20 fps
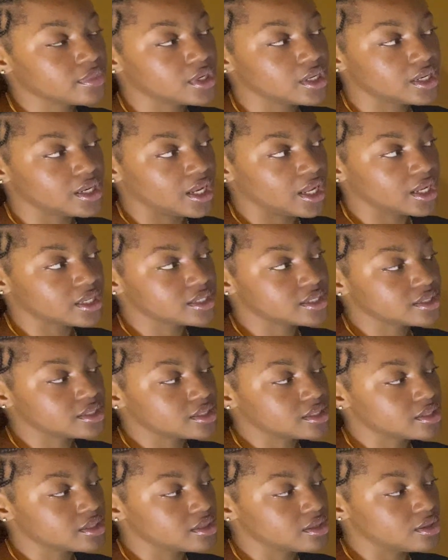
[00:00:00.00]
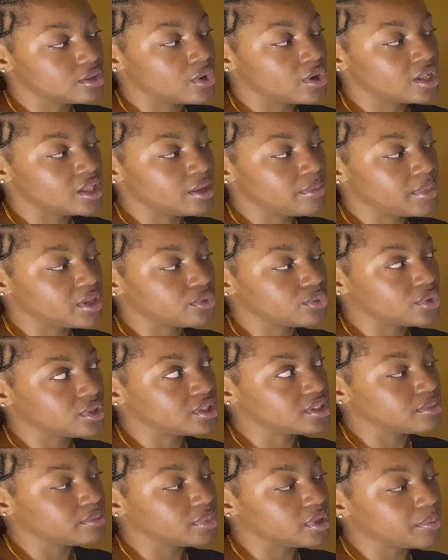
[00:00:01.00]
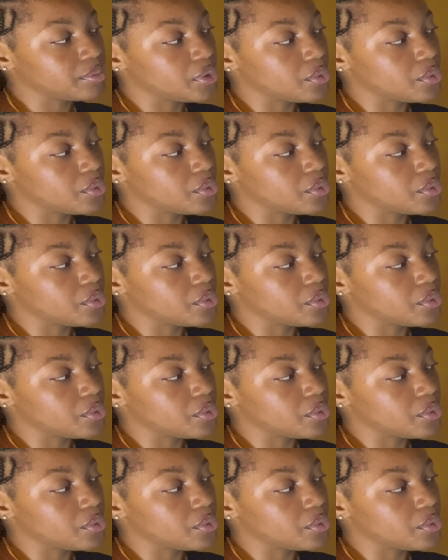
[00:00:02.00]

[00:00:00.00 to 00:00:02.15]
Next, lower limit would simply be